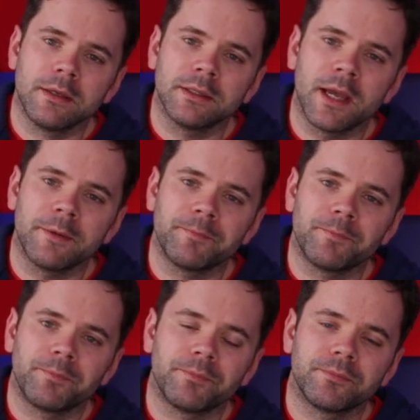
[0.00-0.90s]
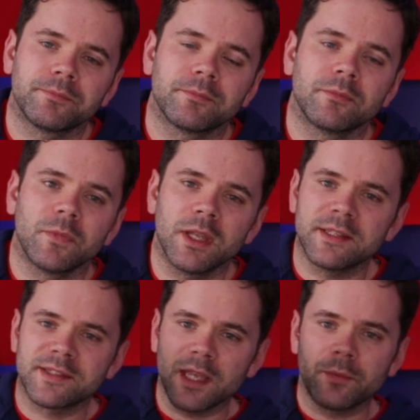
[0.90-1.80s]
Now, in
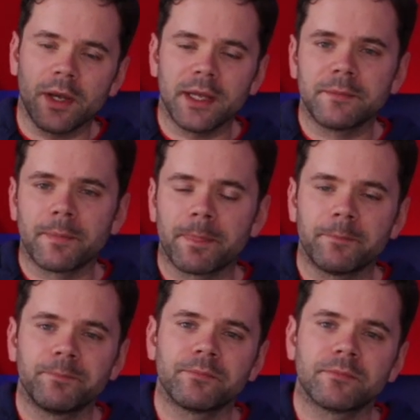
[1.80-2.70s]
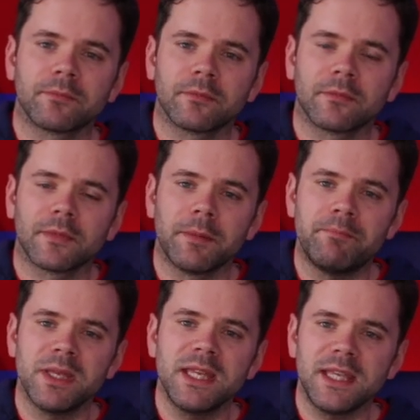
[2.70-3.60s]
the same way,
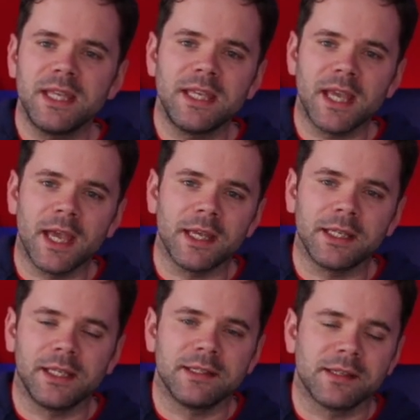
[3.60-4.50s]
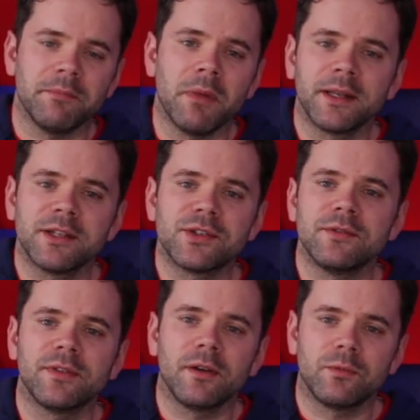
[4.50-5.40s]
B, E, A is a minor 2,
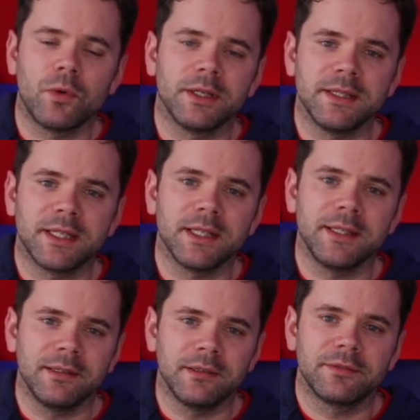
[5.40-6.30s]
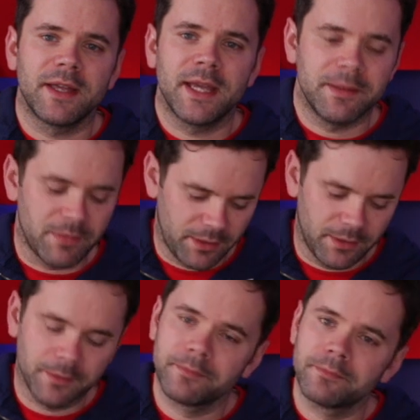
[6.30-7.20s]
5, 1 in the key of A minor.